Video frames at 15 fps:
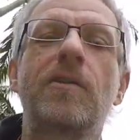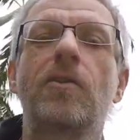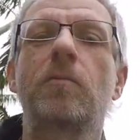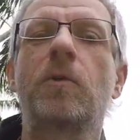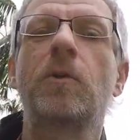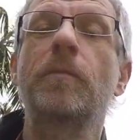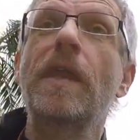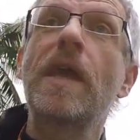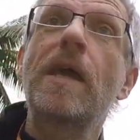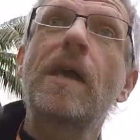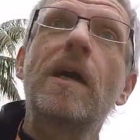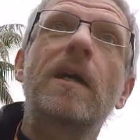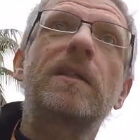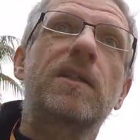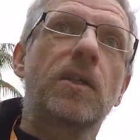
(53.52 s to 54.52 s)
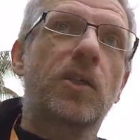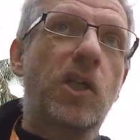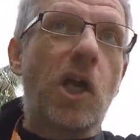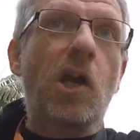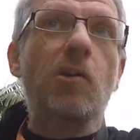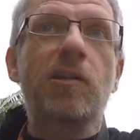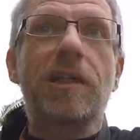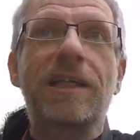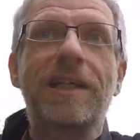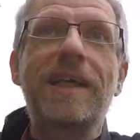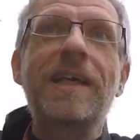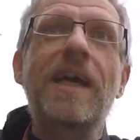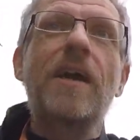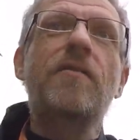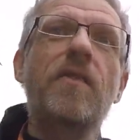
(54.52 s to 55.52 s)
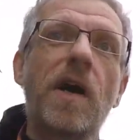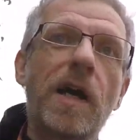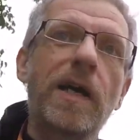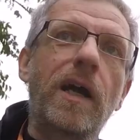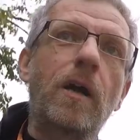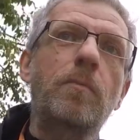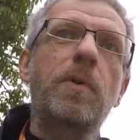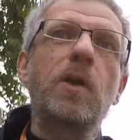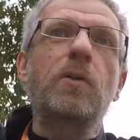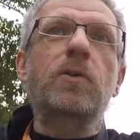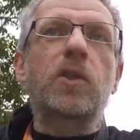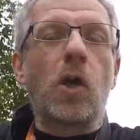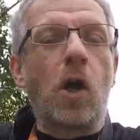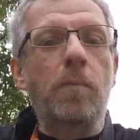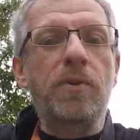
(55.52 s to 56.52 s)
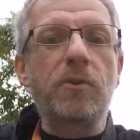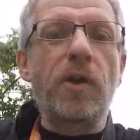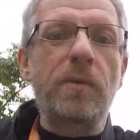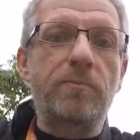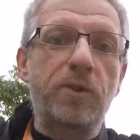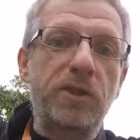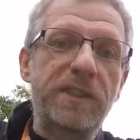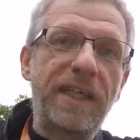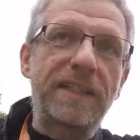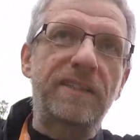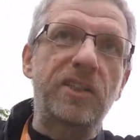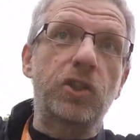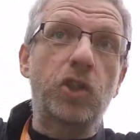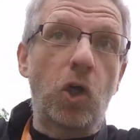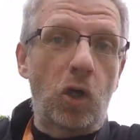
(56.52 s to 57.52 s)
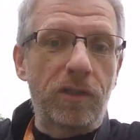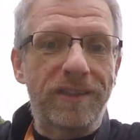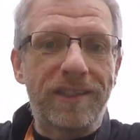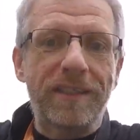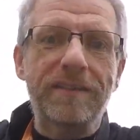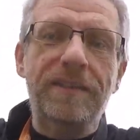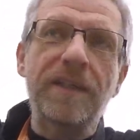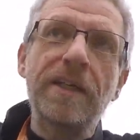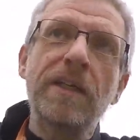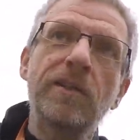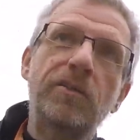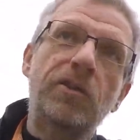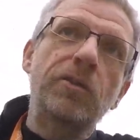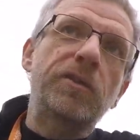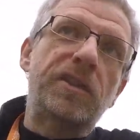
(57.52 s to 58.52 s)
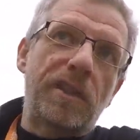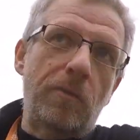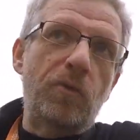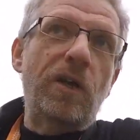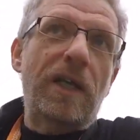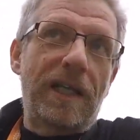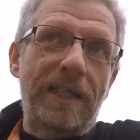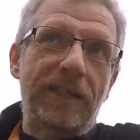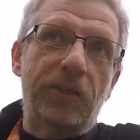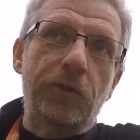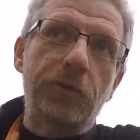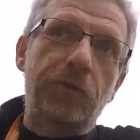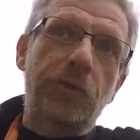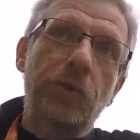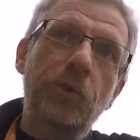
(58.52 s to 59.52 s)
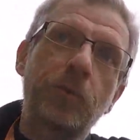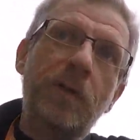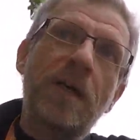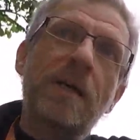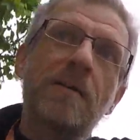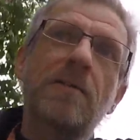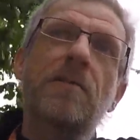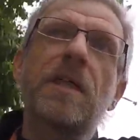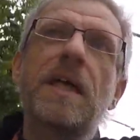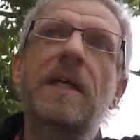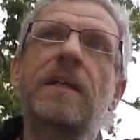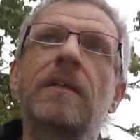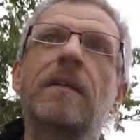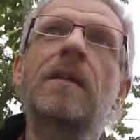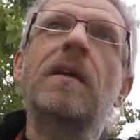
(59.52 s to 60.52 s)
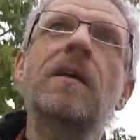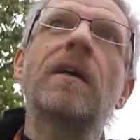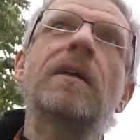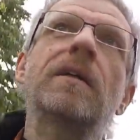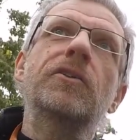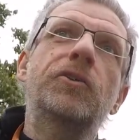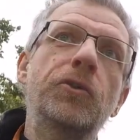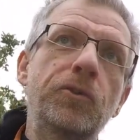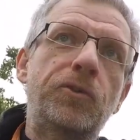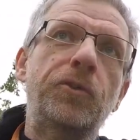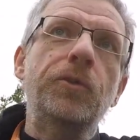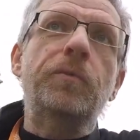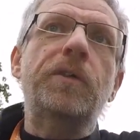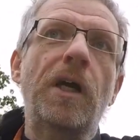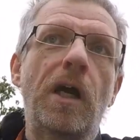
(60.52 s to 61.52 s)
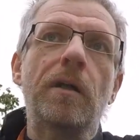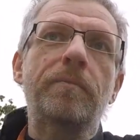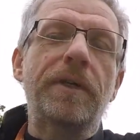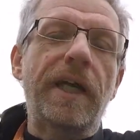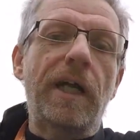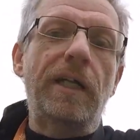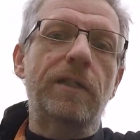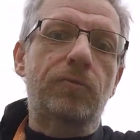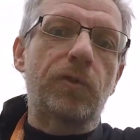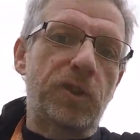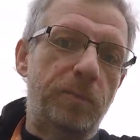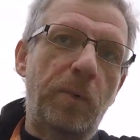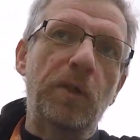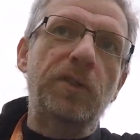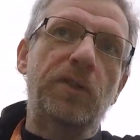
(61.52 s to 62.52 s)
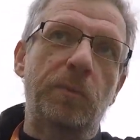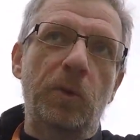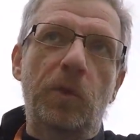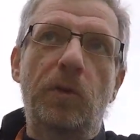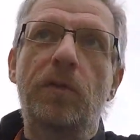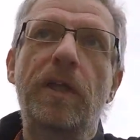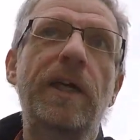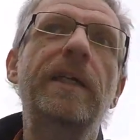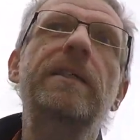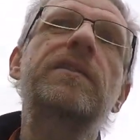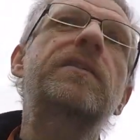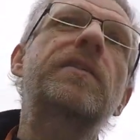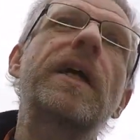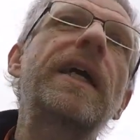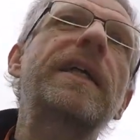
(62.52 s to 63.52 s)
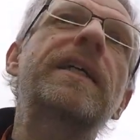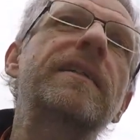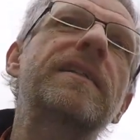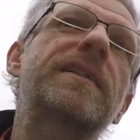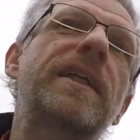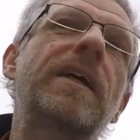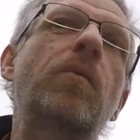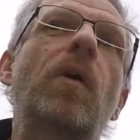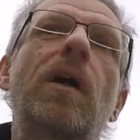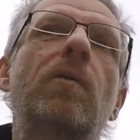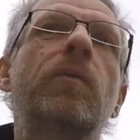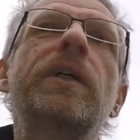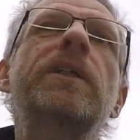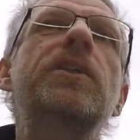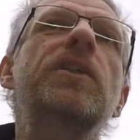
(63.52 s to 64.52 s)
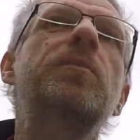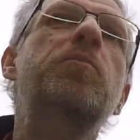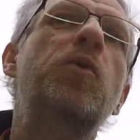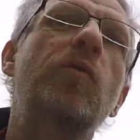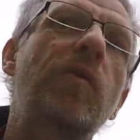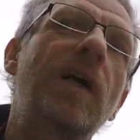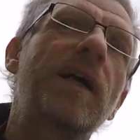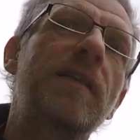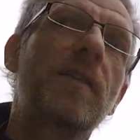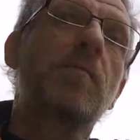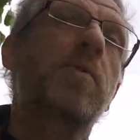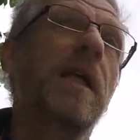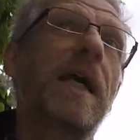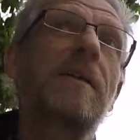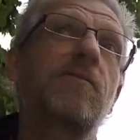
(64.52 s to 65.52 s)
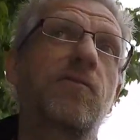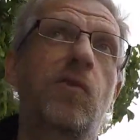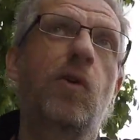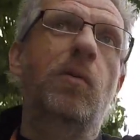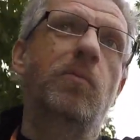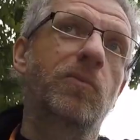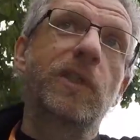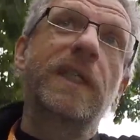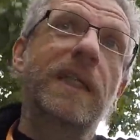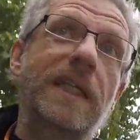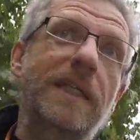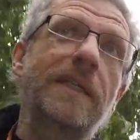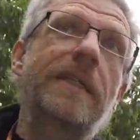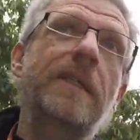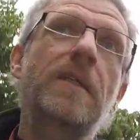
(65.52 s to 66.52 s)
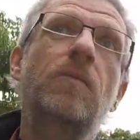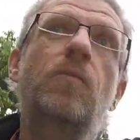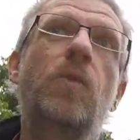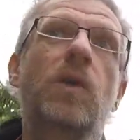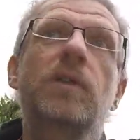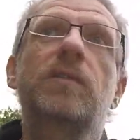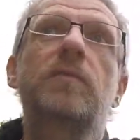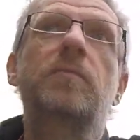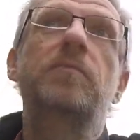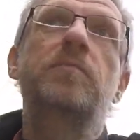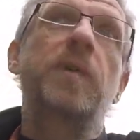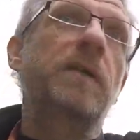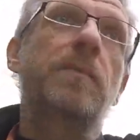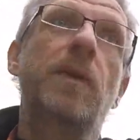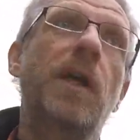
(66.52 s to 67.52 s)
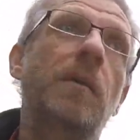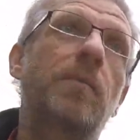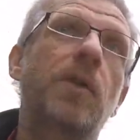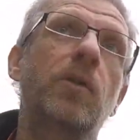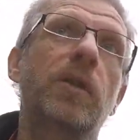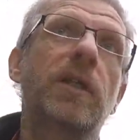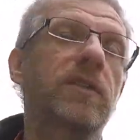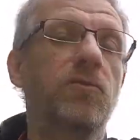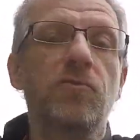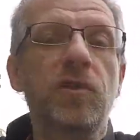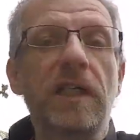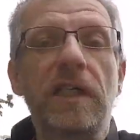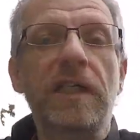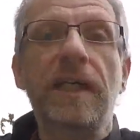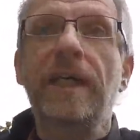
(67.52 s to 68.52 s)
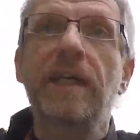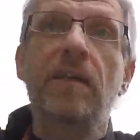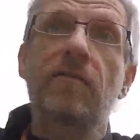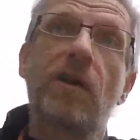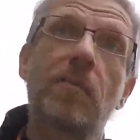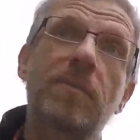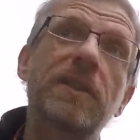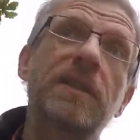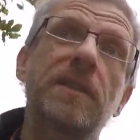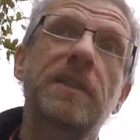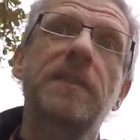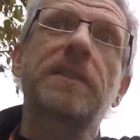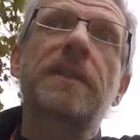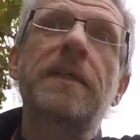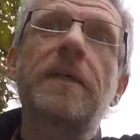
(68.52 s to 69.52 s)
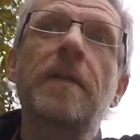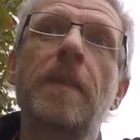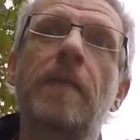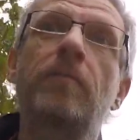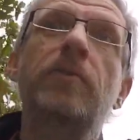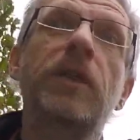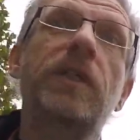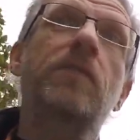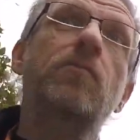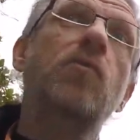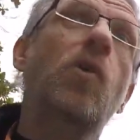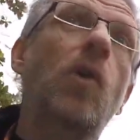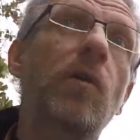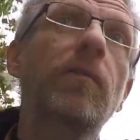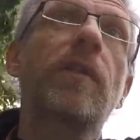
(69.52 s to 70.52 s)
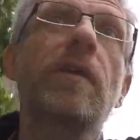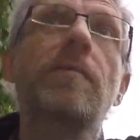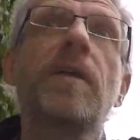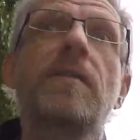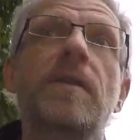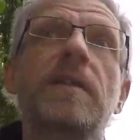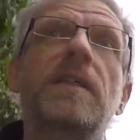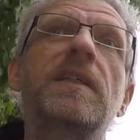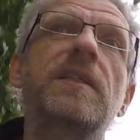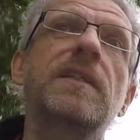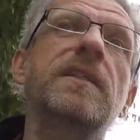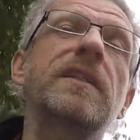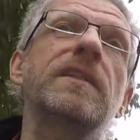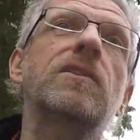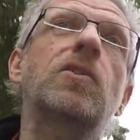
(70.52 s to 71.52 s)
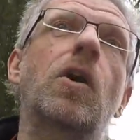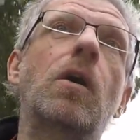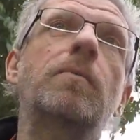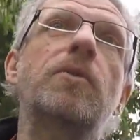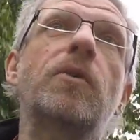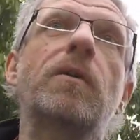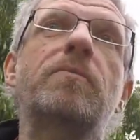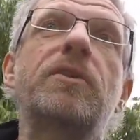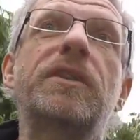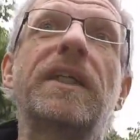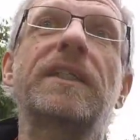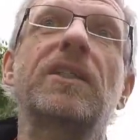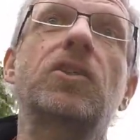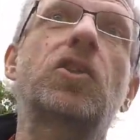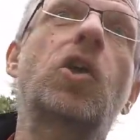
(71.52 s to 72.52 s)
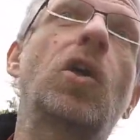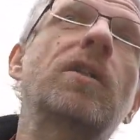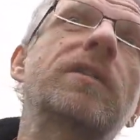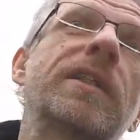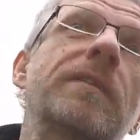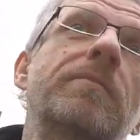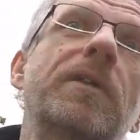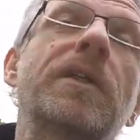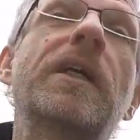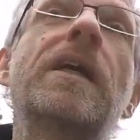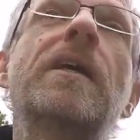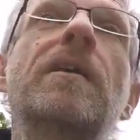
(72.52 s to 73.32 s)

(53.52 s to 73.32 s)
terrible. So currently, if I upload copyright protected content to somewhere like YouTube, then YouTube can't be held responsible. They can say, well, we just provide the platform, really. What people upload isn't really any of our business. We can warn them that this is indeed copyright protected content, but